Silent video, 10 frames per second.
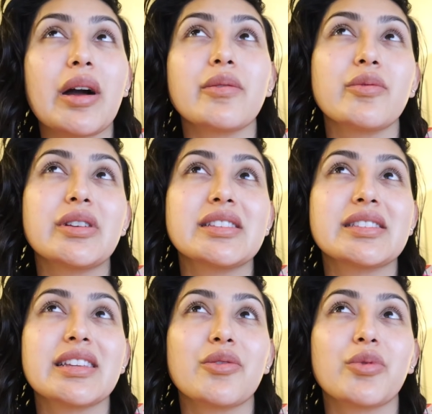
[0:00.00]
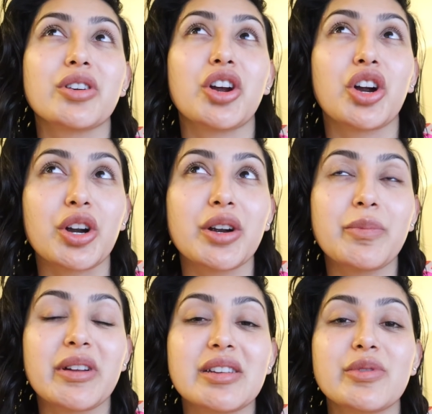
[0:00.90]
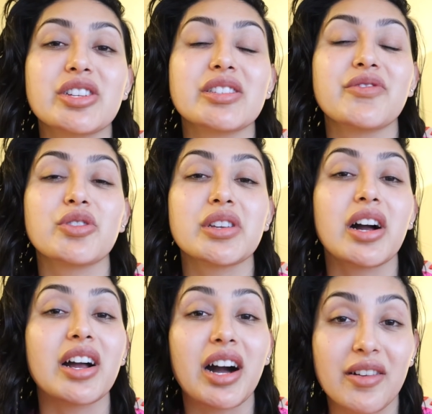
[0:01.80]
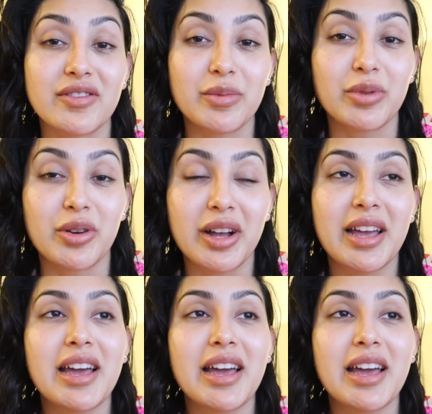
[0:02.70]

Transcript: i wouldn't say the word hurt but it just feels uncomfortable